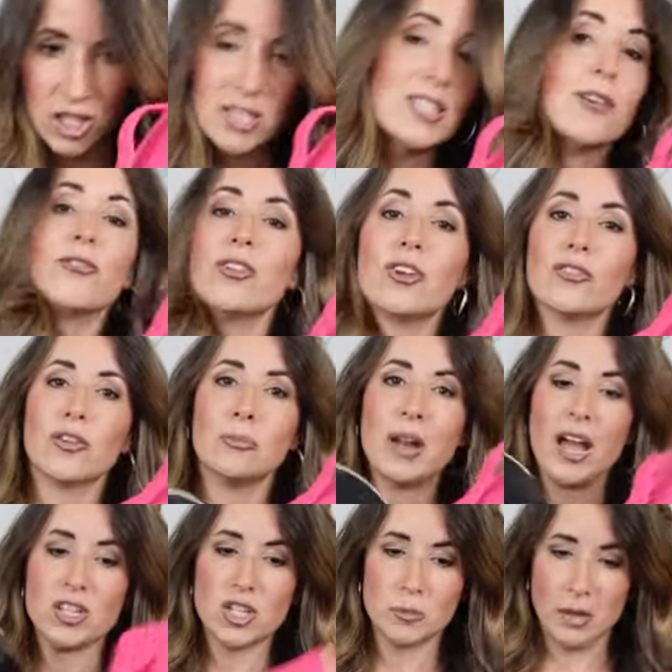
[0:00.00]
just a few of them,
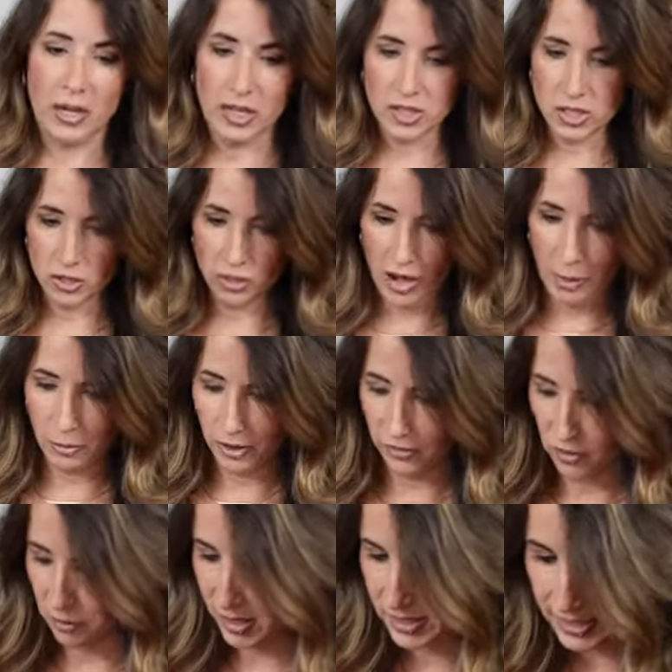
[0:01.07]
not too many. So grab one if
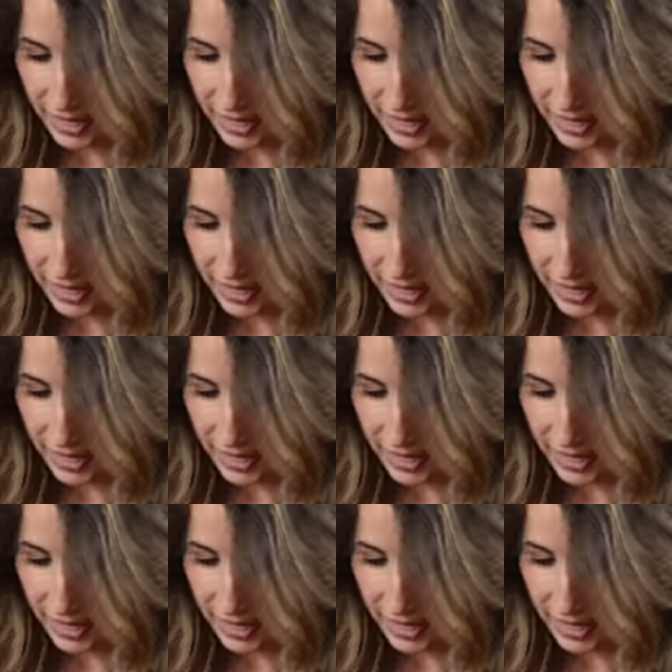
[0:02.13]
you missed